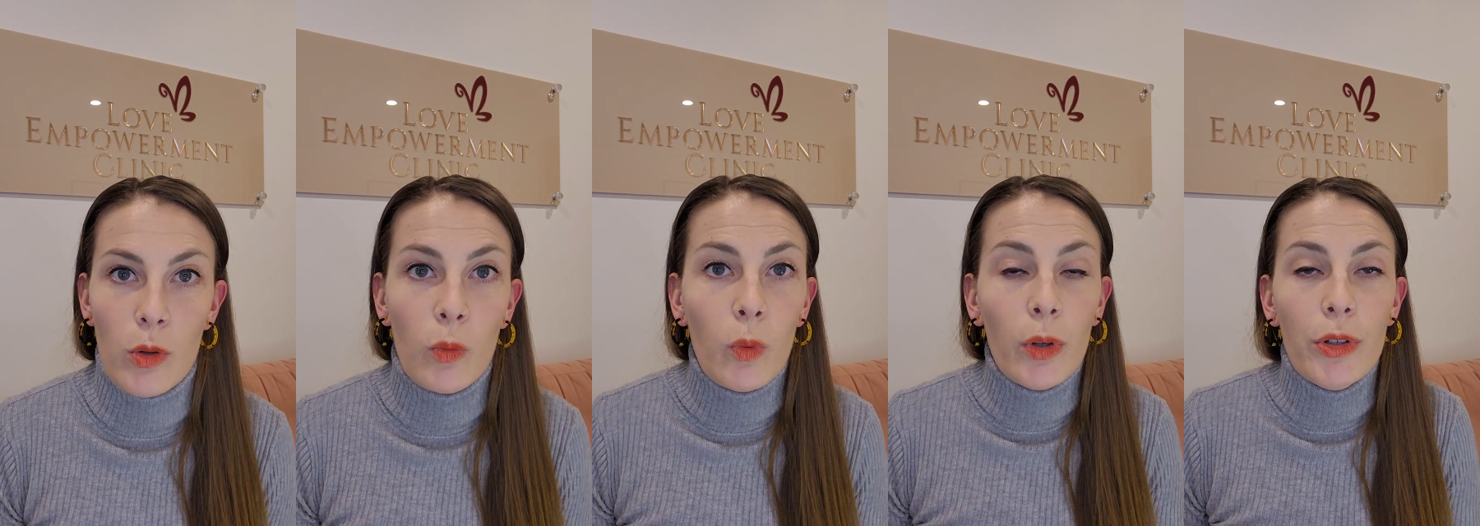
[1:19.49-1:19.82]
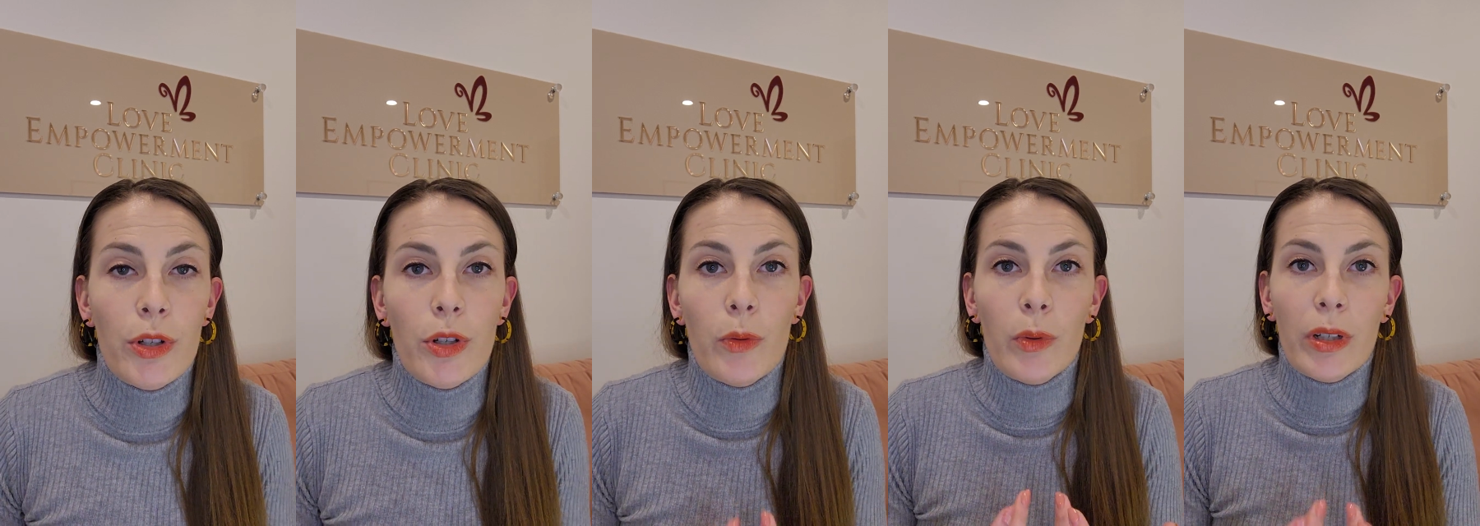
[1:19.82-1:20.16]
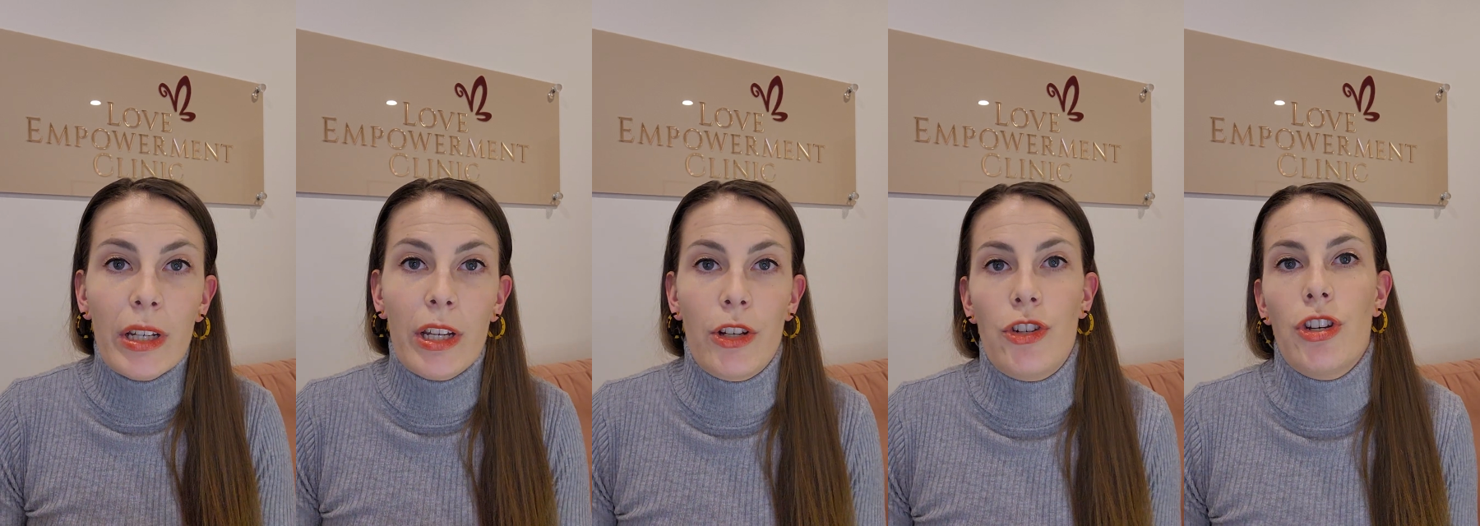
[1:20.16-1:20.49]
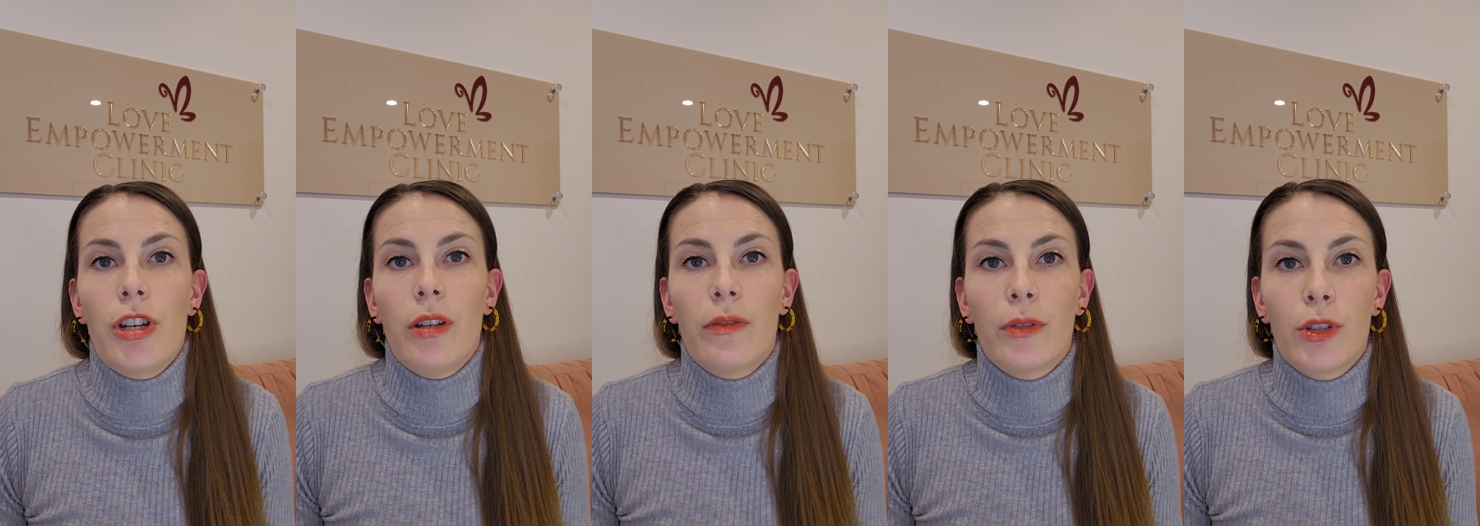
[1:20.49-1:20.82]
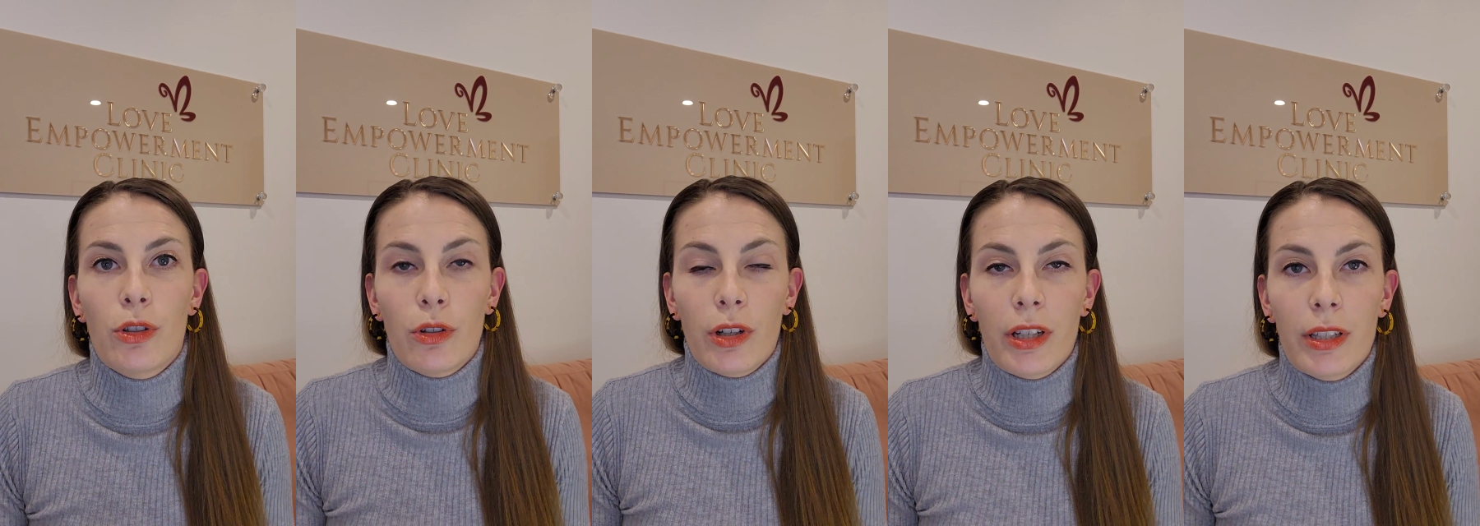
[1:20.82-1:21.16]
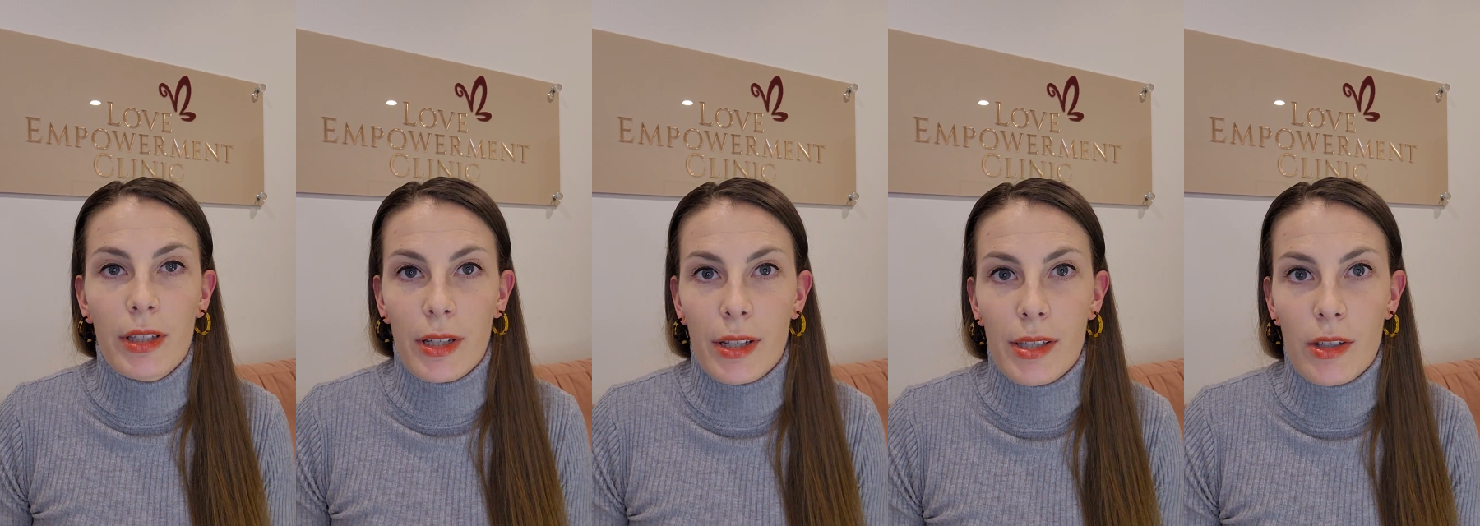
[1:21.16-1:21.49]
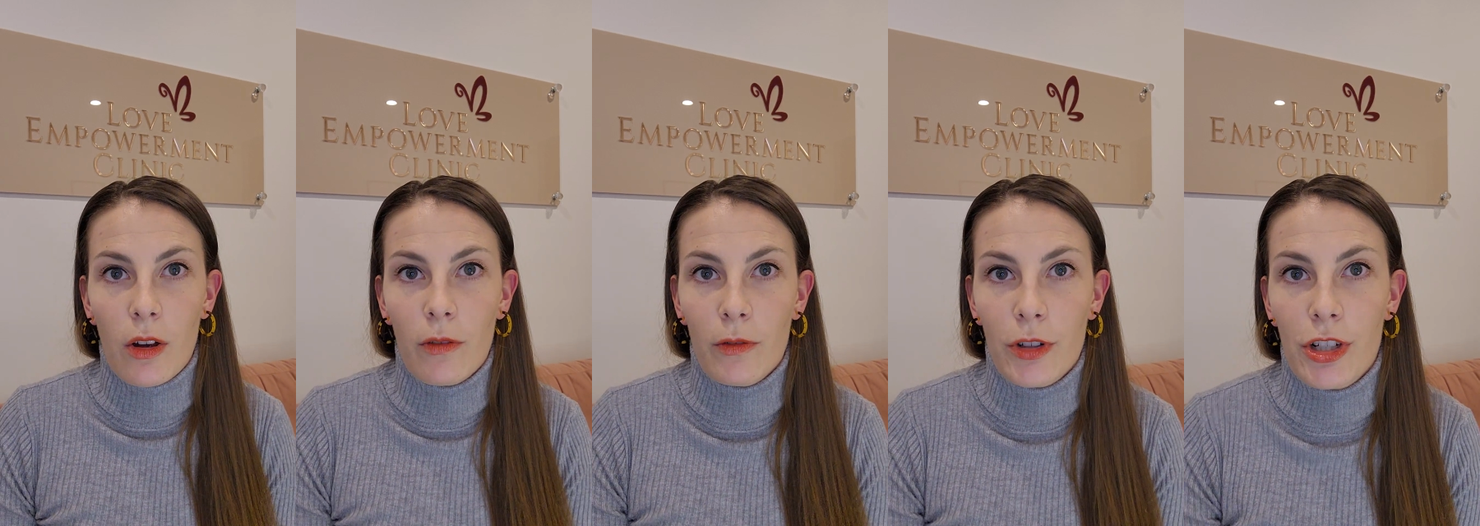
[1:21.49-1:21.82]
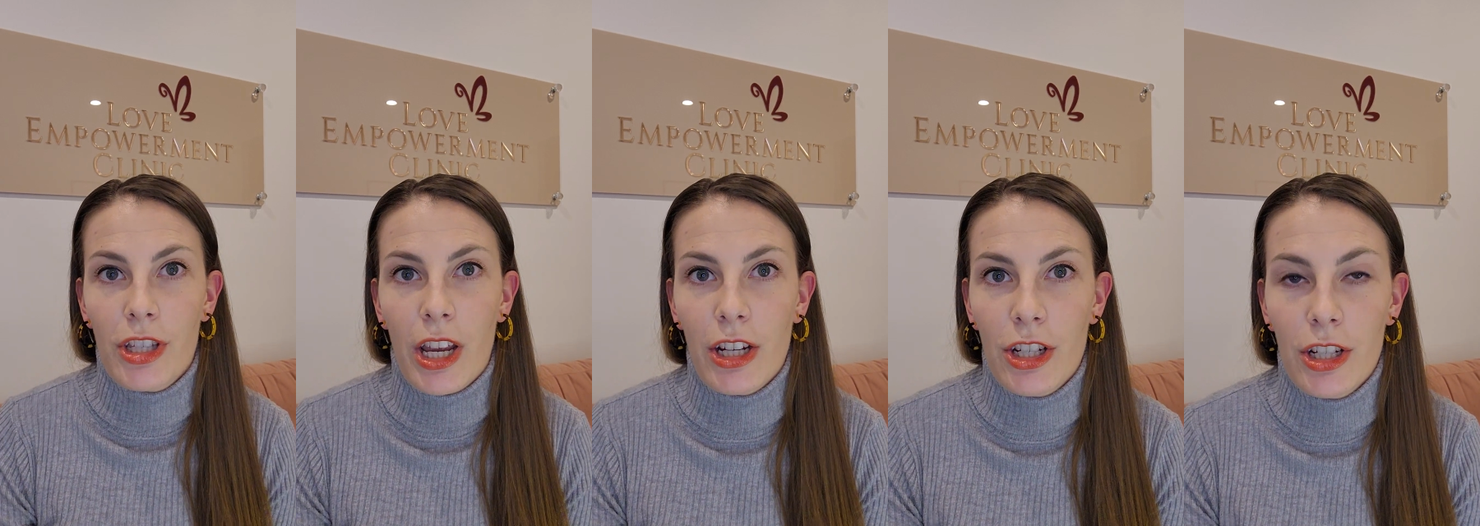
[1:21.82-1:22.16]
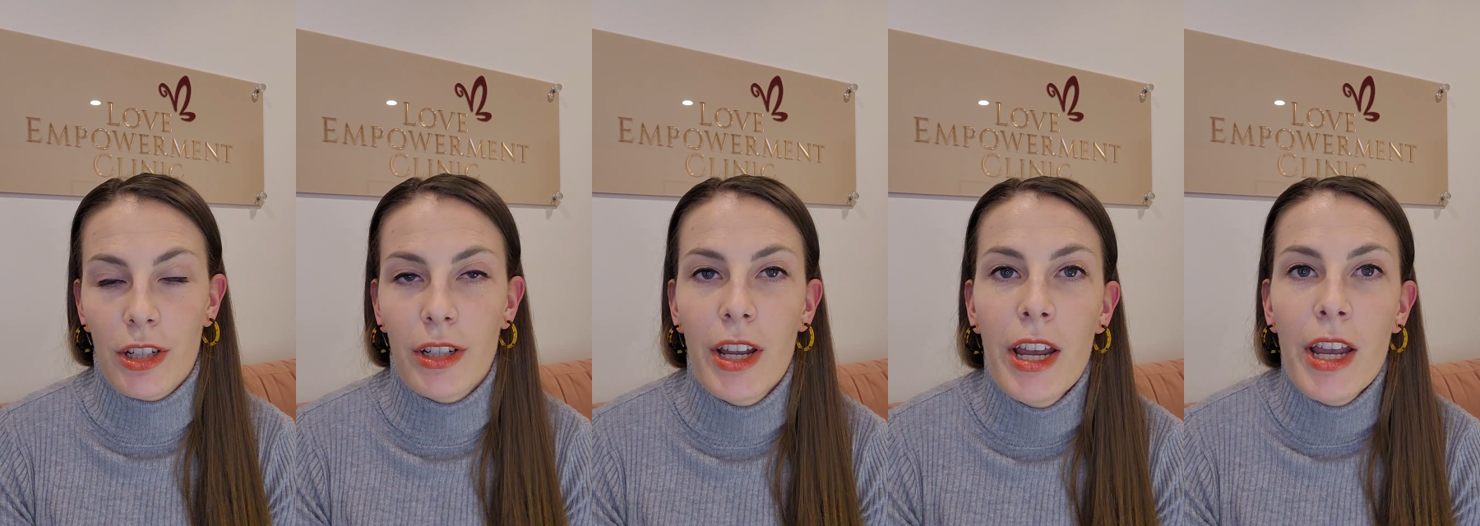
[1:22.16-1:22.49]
What do you want to achieve during this conversation?